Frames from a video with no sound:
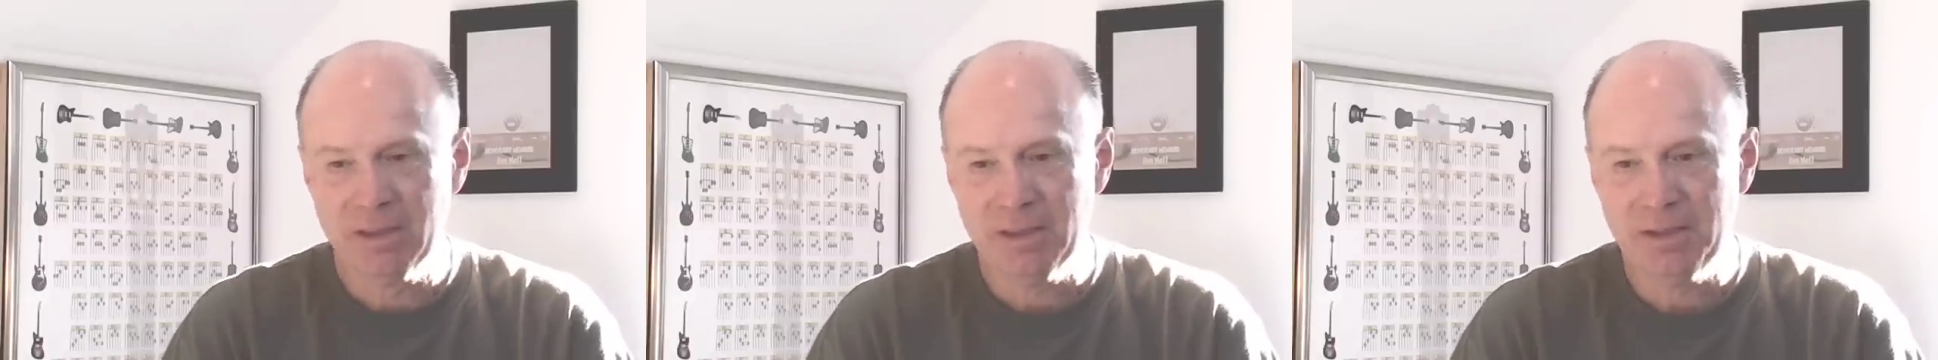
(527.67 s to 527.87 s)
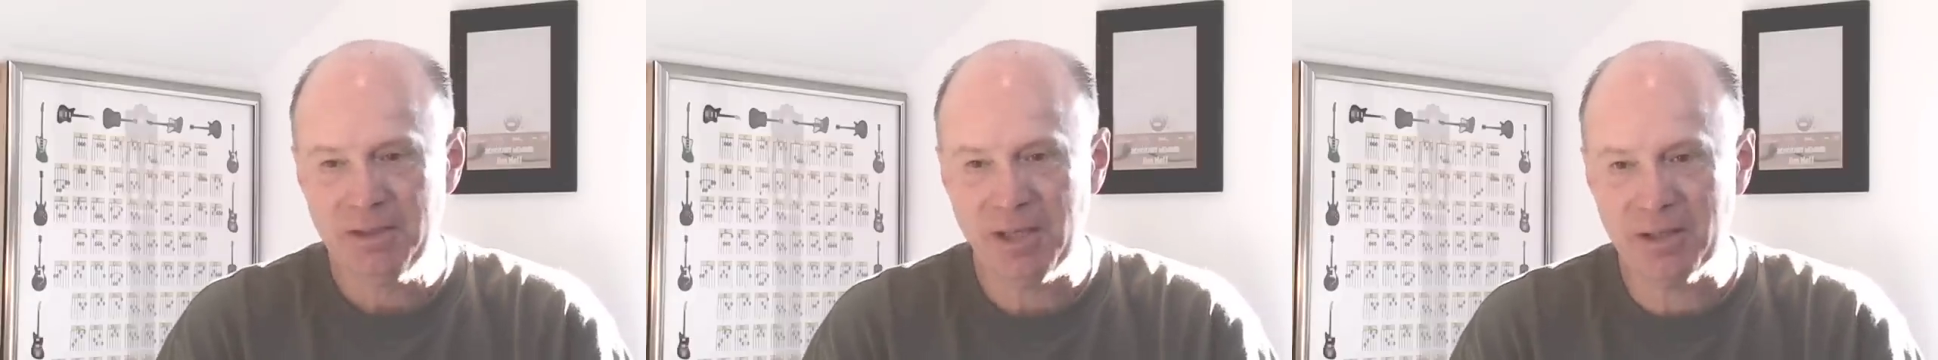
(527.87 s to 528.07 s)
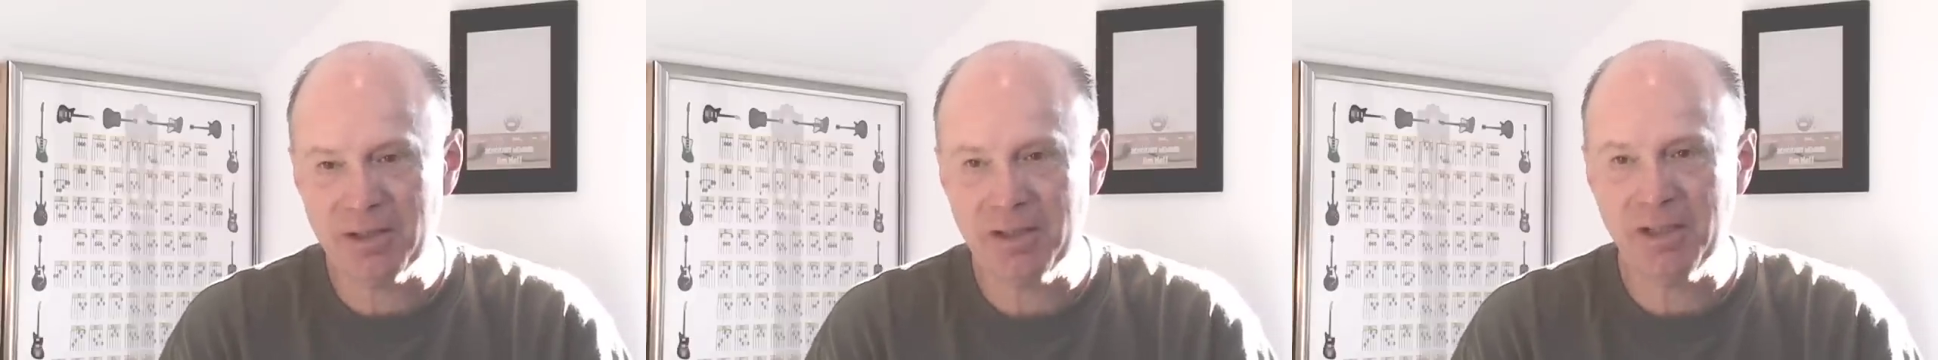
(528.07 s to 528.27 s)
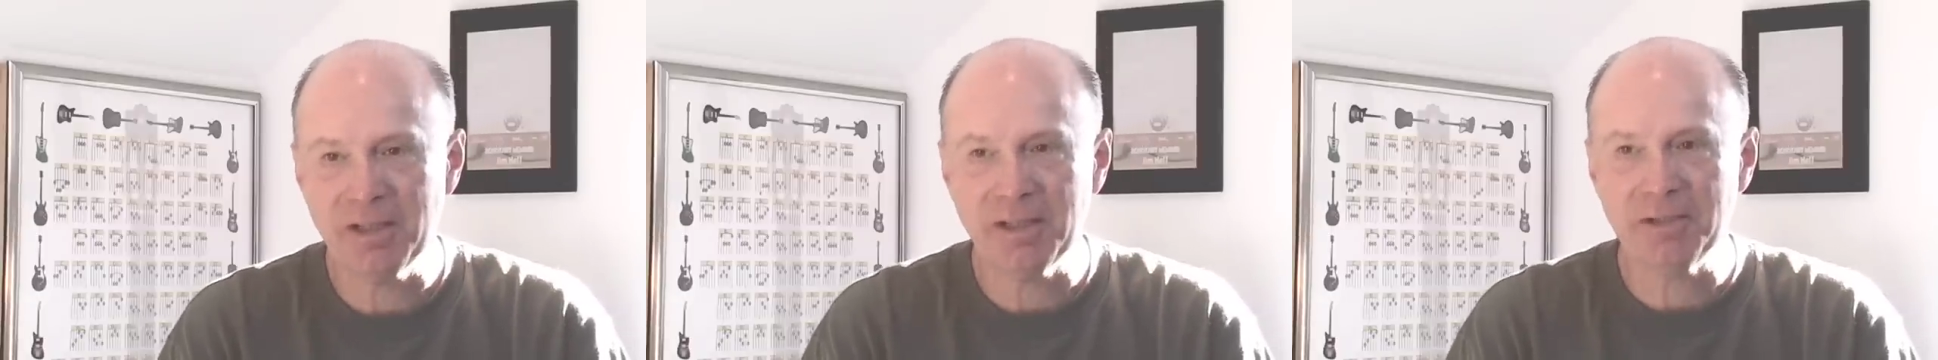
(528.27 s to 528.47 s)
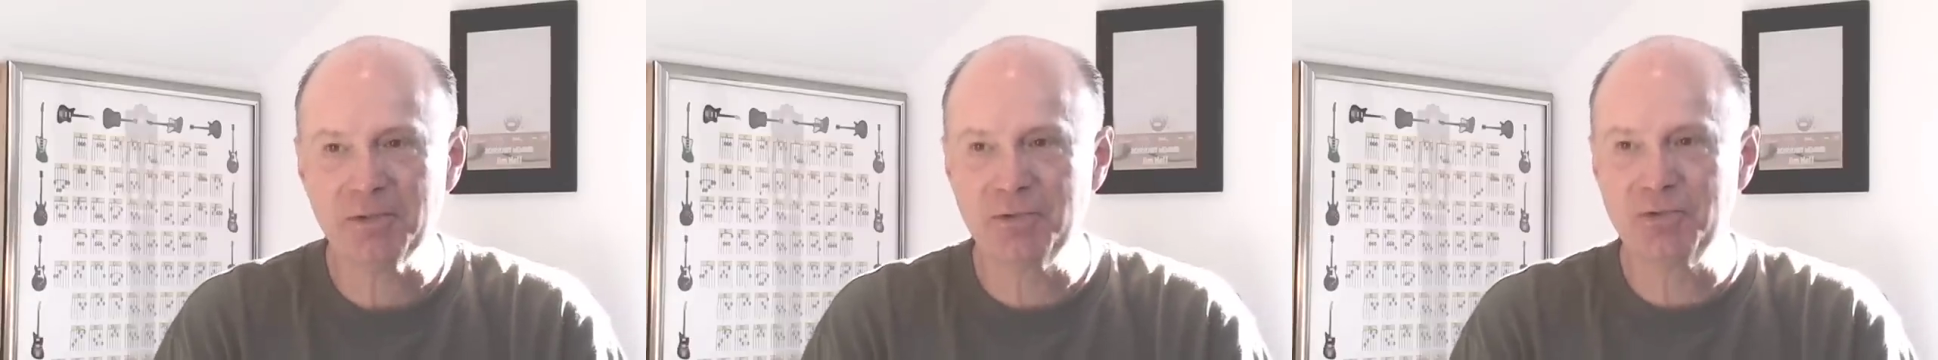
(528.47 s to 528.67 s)
Doug
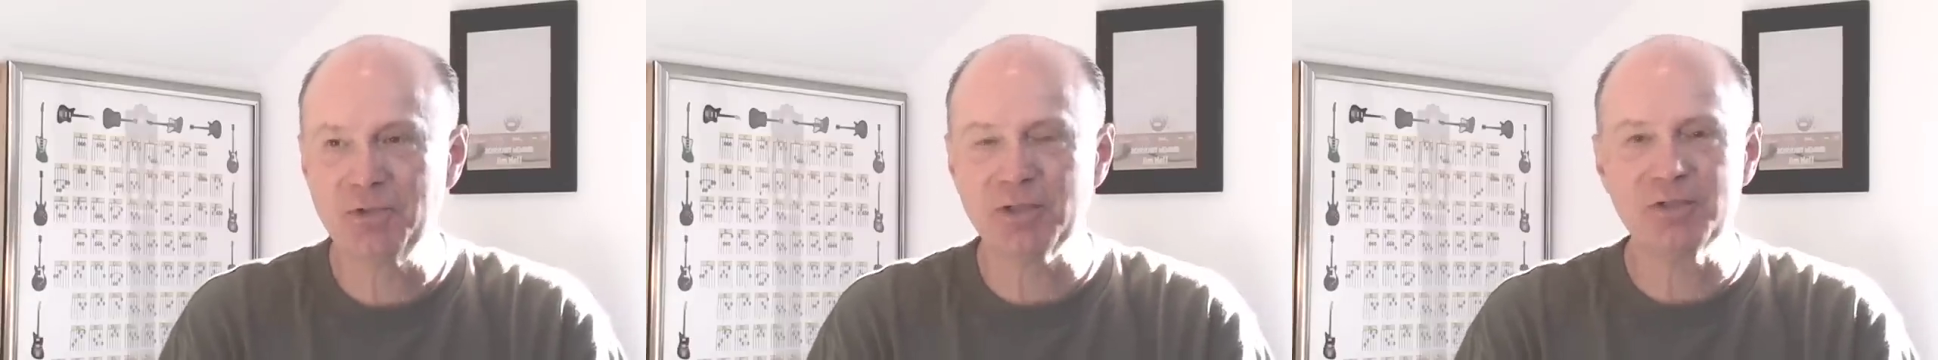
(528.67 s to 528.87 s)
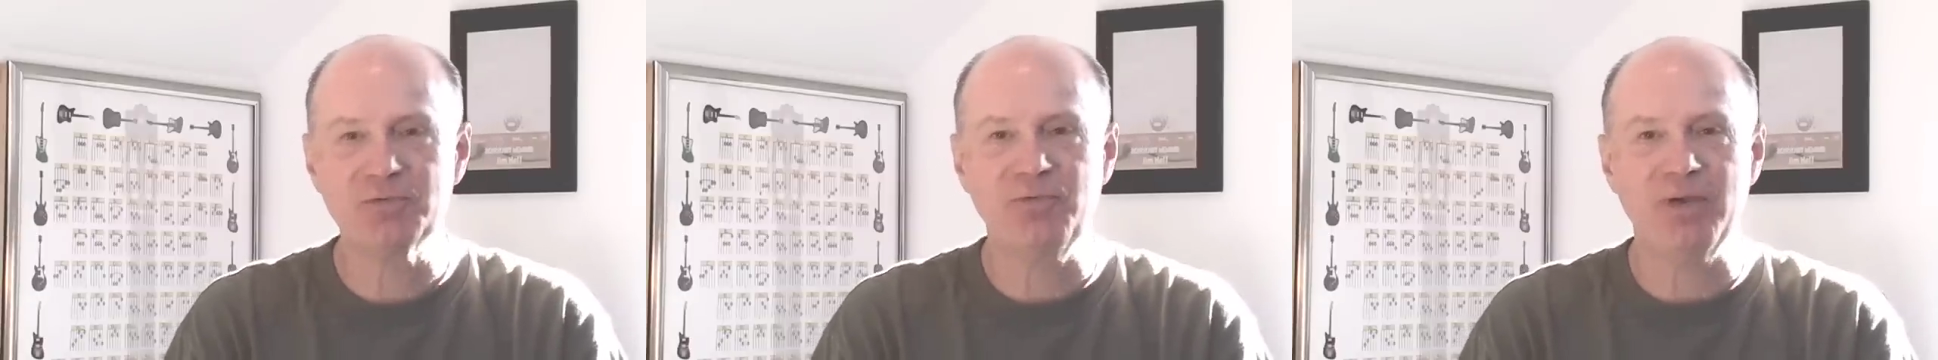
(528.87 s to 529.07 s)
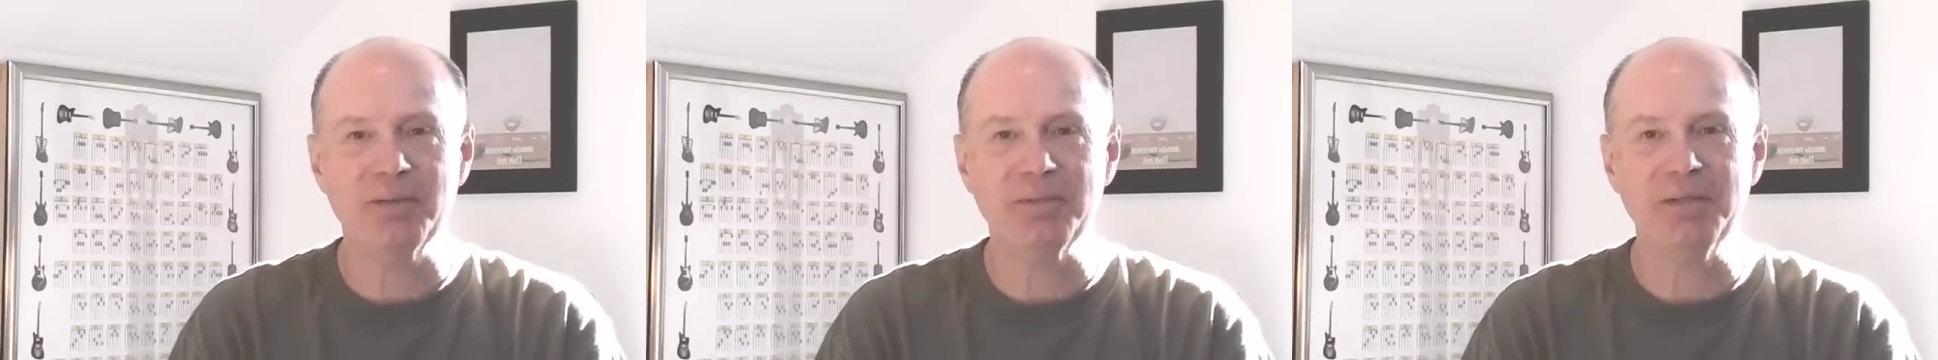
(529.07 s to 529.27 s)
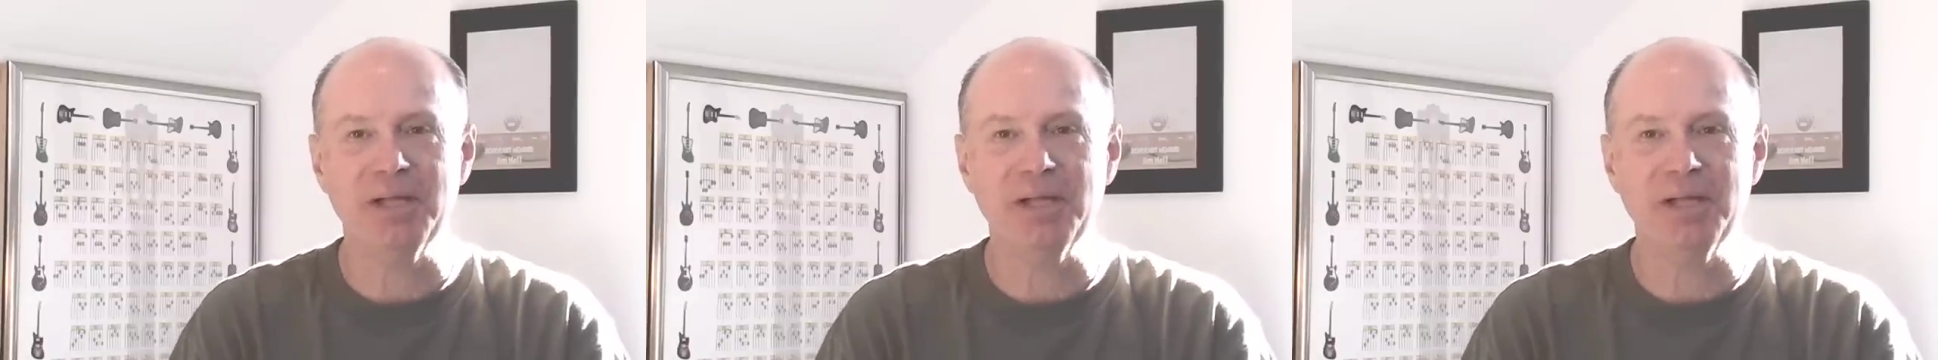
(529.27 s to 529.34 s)
took his family